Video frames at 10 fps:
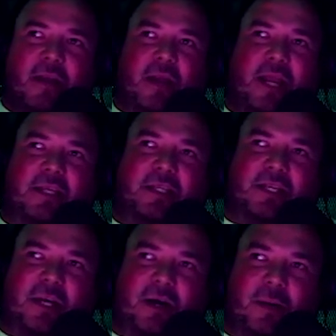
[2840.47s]
is
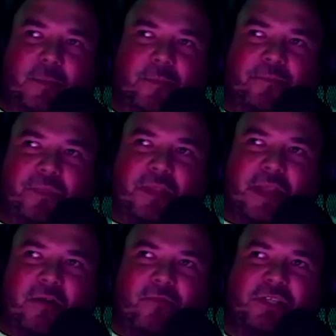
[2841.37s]

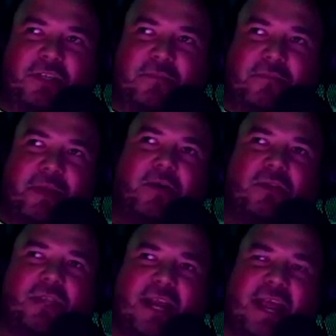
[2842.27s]
there was a bill
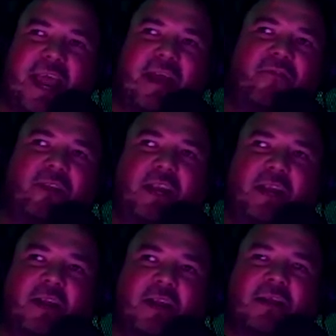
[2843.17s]
that
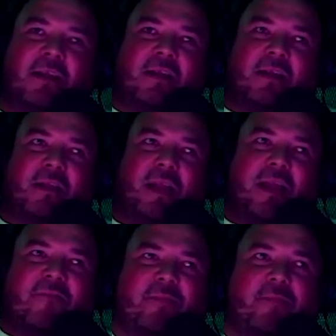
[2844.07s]
every
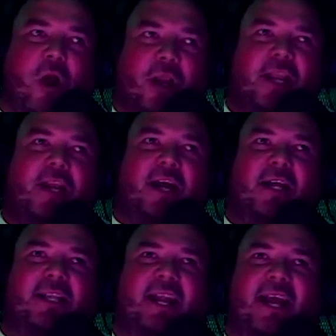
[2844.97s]
parking
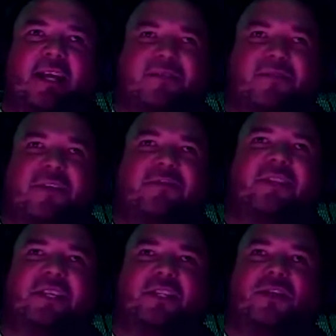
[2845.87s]
lot that has
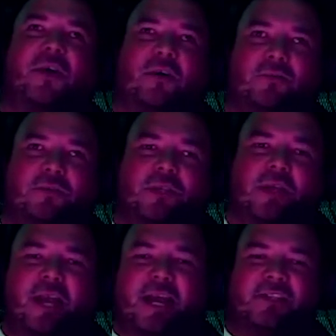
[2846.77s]
50 stalls
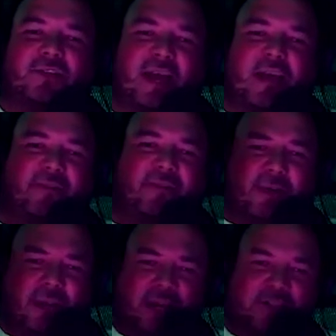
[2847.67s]
has to have a
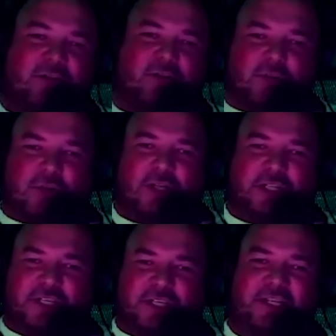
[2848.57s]
electrical
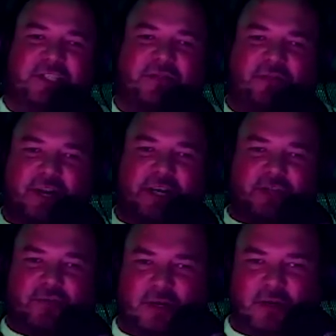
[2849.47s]
charging station for
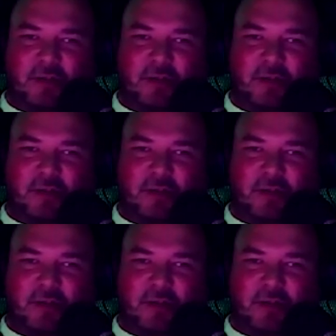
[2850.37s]
each one.